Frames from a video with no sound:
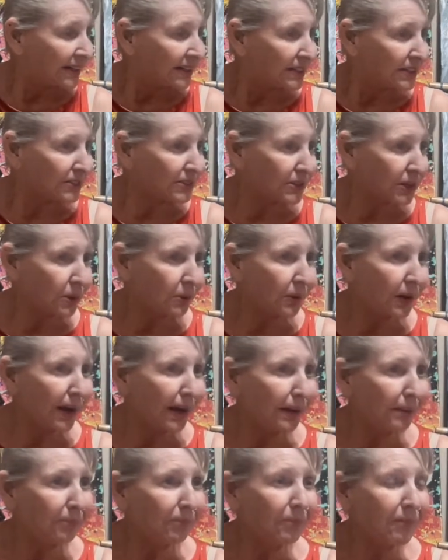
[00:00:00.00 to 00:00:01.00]
So
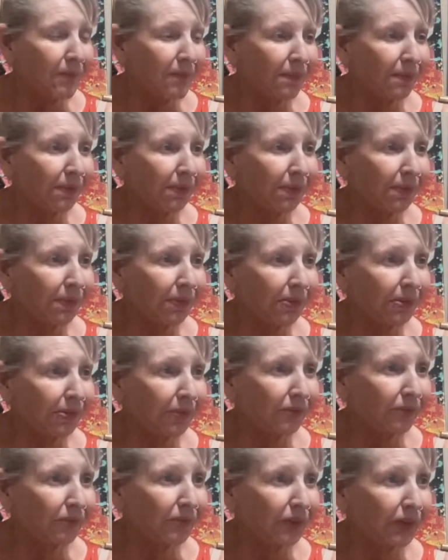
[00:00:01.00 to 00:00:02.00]
um,
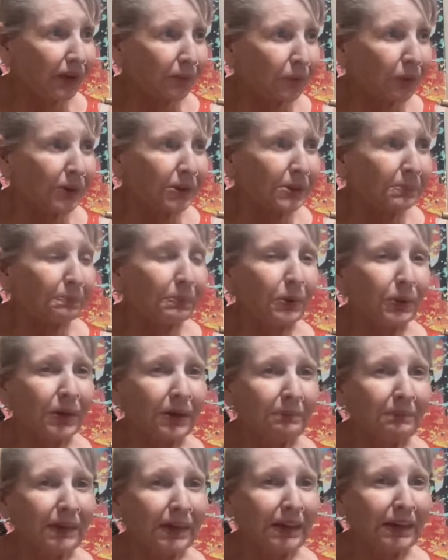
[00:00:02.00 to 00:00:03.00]
I wanted to put
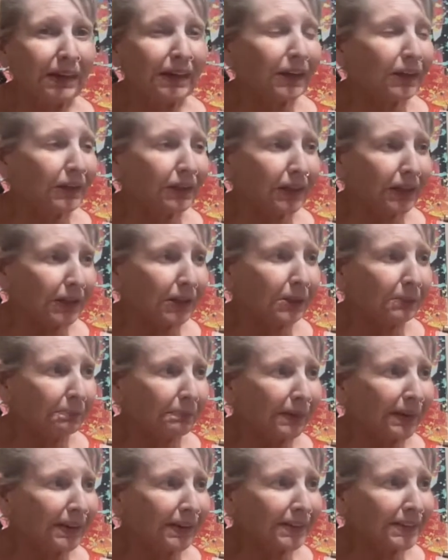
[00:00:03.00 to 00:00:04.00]
him in a little
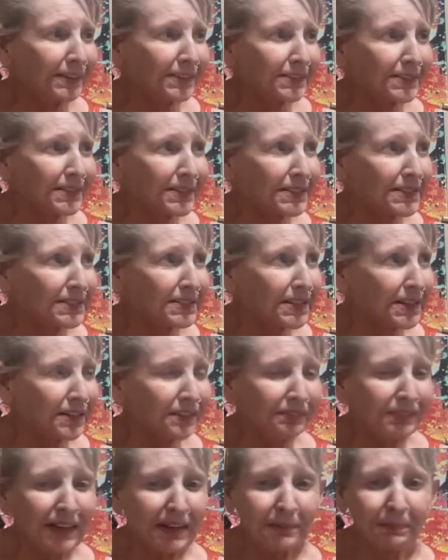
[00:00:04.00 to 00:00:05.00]
bit this
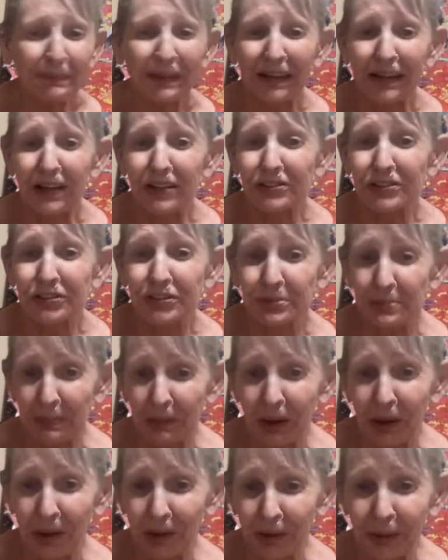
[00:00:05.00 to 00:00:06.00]
evening because
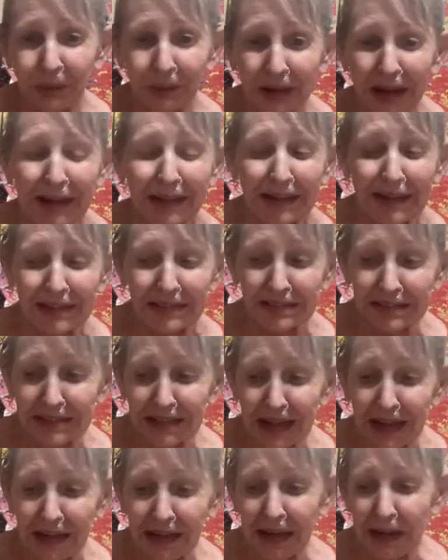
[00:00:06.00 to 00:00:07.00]
tomorrow, like I
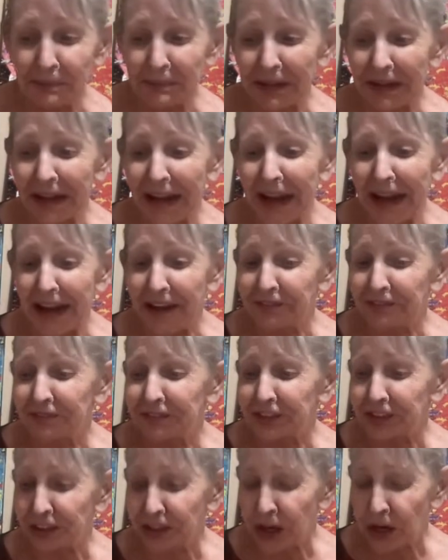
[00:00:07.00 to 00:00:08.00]
said, I'm going to have
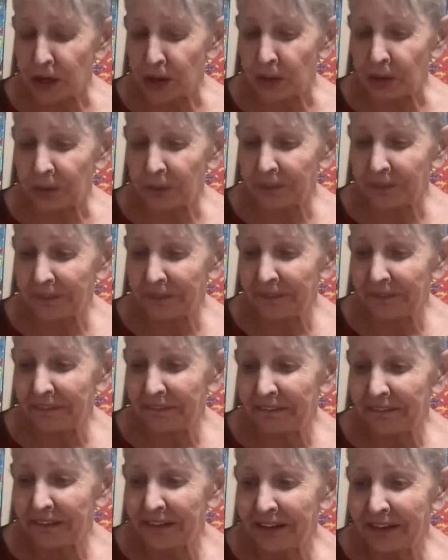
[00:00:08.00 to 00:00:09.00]
to go
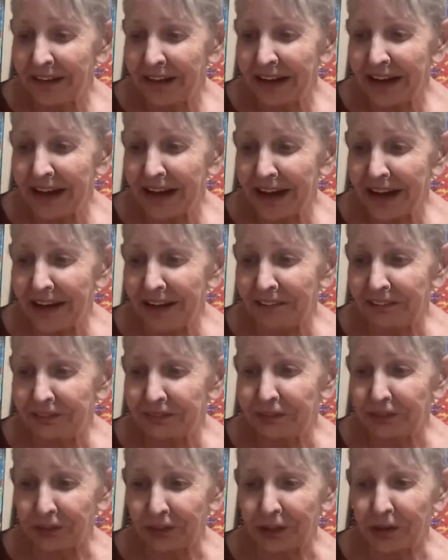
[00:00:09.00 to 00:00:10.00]
uh,
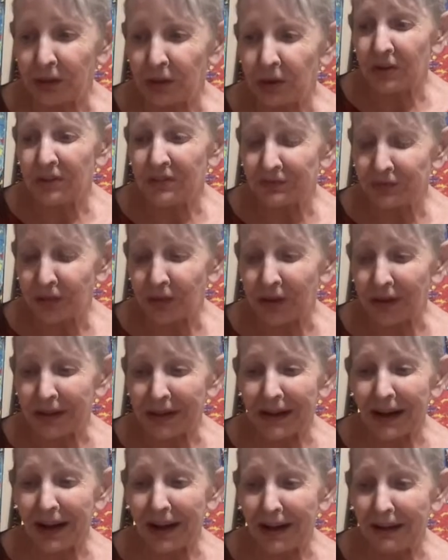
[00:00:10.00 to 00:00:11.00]
for,
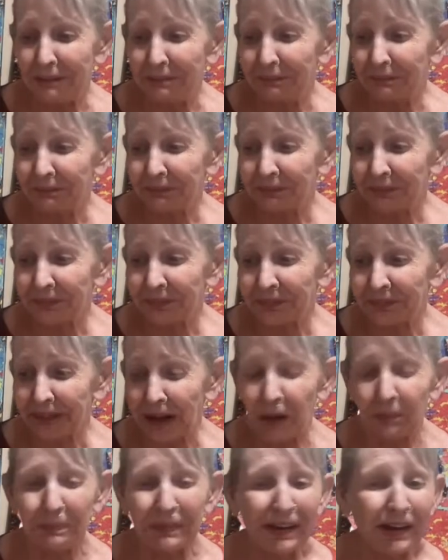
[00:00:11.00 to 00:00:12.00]
for um,
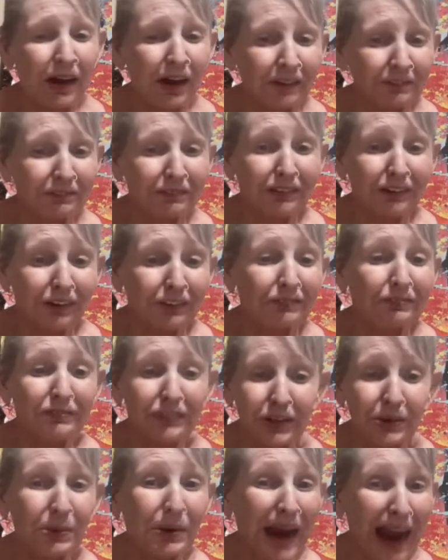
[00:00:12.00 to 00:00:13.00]
I'll be gone for a
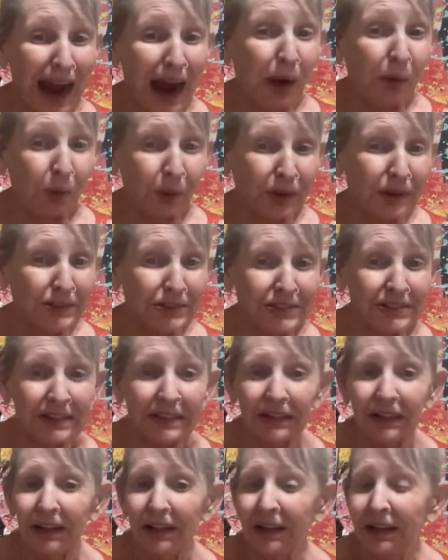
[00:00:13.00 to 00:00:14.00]
few hours.
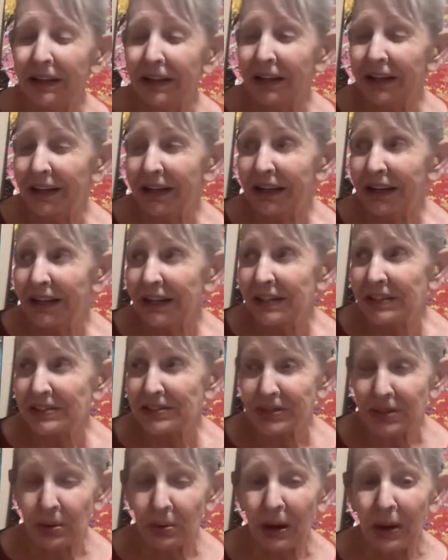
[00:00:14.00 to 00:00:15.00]

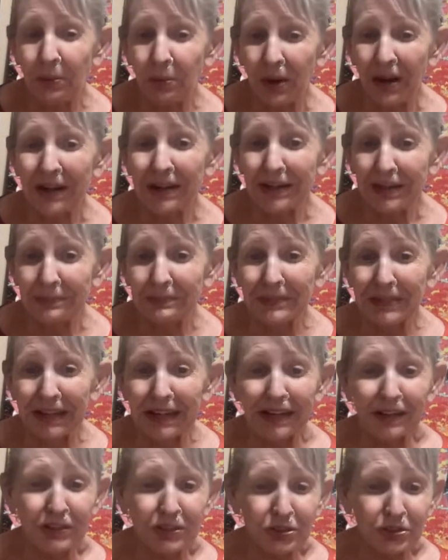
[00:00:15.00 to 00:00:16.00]
So I want him to
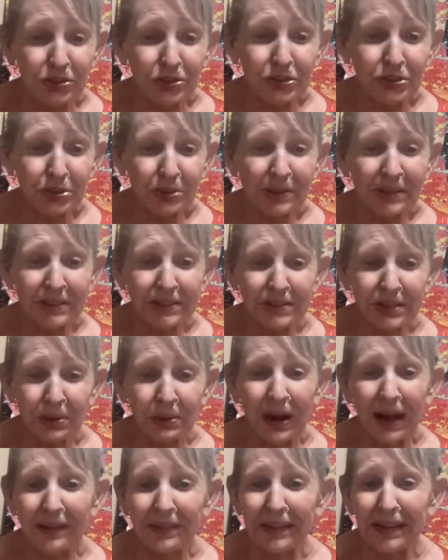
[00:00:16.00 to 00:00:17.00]
get used to it.
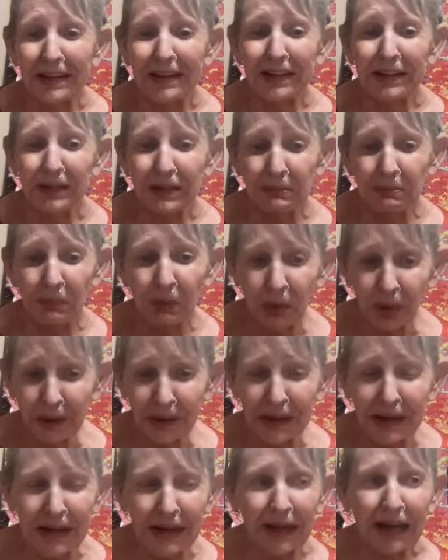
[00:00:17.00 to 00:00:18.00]
So I think in the
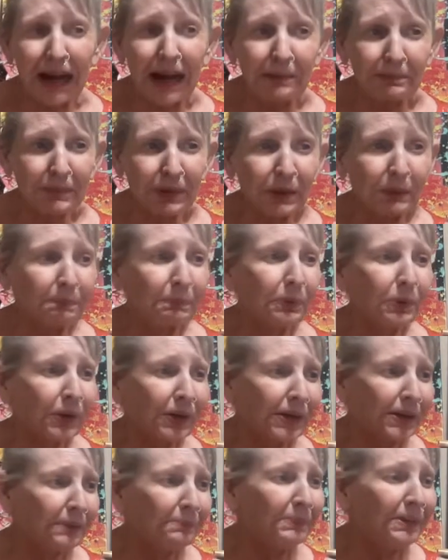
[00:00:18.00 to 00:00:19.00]
morning I'm going to
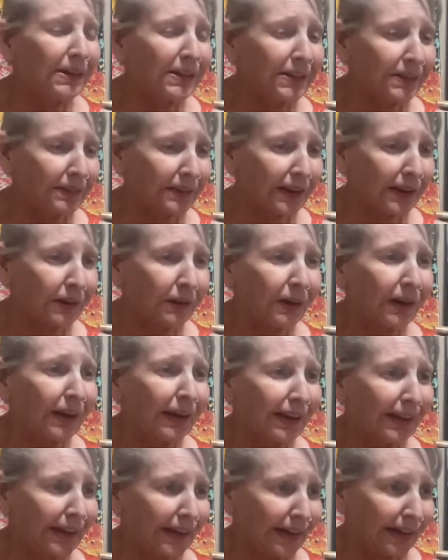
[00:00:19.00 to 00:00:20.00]
put him in there
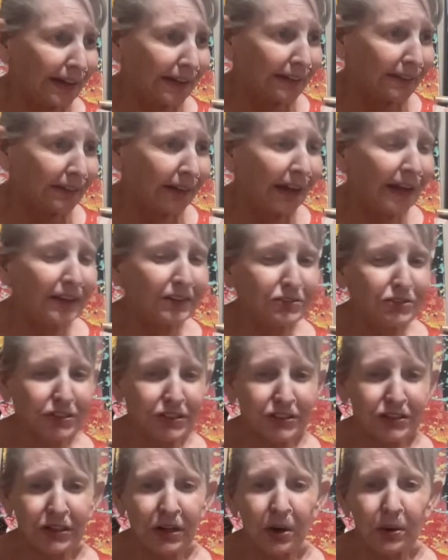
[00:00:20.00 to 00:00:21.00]
again and
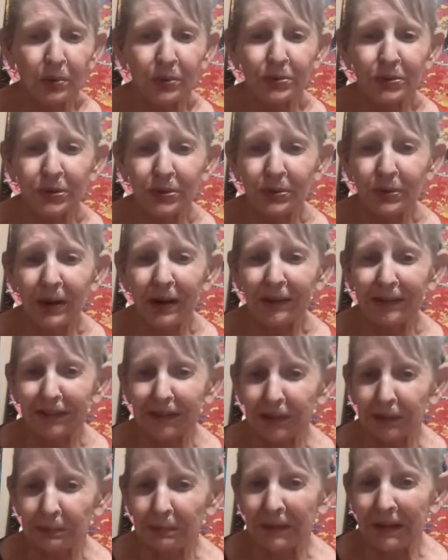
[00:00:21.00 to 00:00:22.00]
just go do a
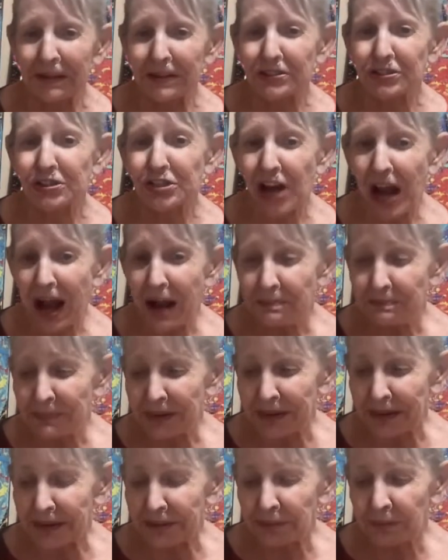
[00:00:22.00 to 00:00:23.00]
little bit of
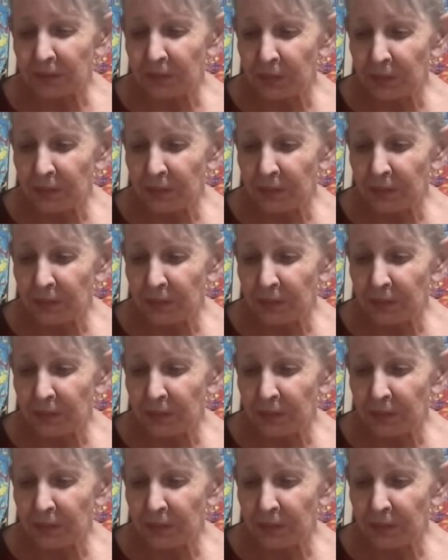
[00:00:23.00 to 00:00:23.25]
shopping